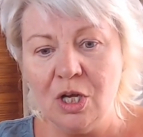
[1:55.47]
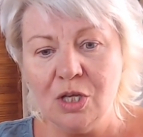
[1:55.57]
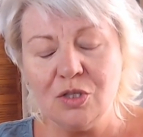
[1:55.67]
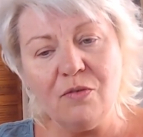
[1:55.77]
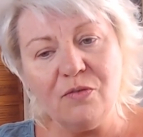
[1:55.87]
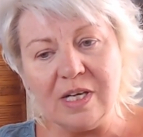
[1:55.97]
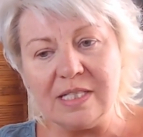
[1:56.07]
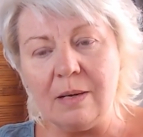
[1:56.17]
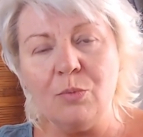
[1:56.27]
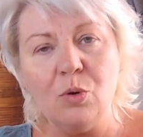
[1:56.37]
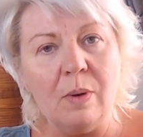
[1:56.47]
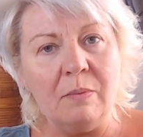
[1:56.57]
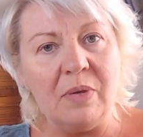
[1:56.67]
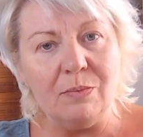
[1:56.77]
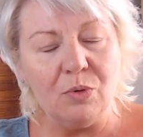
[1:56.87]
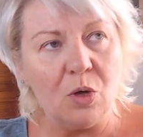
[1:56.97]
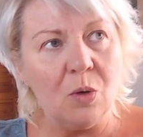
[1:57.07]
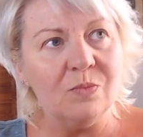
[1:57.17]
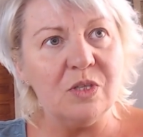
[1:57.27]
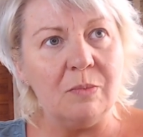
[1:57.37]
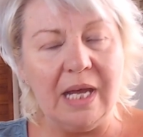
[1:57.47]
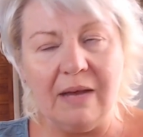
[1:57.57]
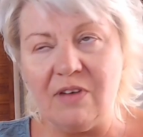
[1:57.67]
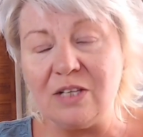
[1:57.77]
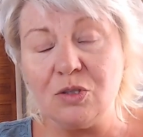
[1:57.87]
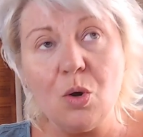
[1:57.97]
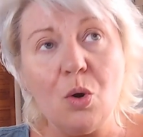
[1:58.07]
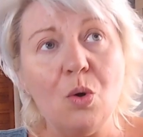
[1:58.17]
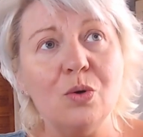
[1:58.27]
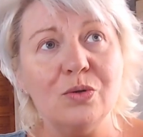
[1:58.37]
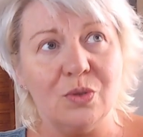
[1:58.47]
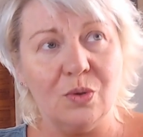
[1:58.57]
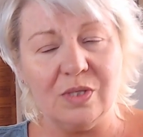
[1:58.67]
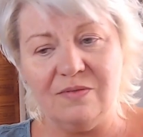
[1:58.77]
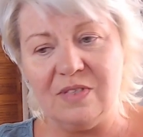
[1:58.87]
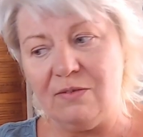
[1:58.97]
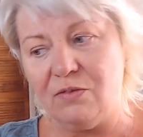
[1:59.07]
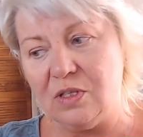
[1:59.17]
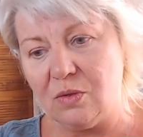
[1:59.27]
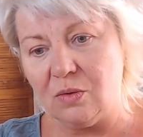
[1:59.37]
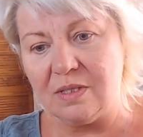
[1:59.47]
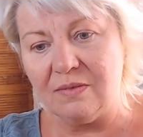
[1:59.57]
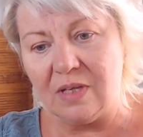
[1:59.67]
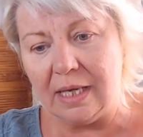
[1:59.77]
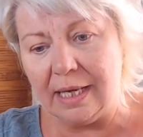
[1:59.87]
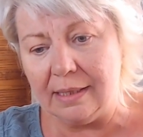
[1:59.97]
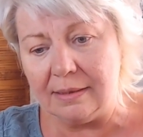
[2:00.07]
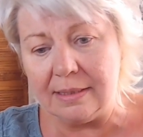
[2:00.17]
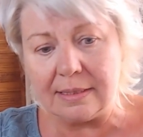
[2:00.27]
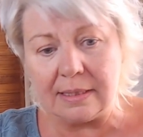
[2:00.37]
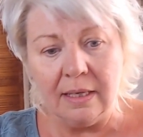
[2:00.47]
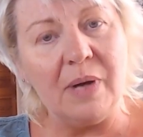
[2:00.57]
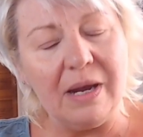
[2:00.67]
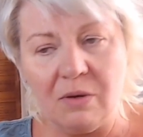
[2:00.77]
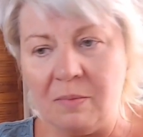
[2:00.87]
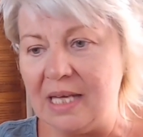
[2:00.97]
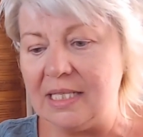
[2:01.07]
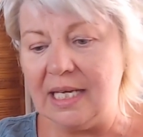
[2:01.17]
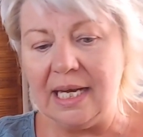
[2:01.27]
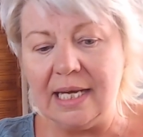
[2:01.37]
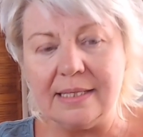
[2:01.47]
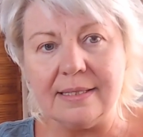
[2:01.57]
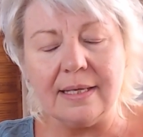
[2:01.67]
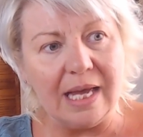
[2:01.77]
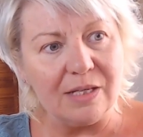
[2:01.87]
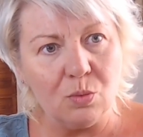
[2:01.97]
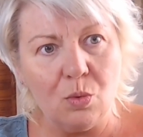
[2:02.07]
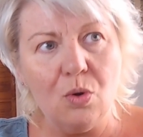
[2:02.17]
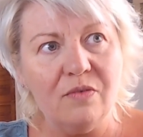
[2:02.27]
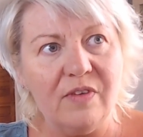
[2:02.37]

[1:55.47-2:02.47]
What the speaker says: So for example, when people come to me, I've had all sorts of different sorts of clients, paramedics, ex-war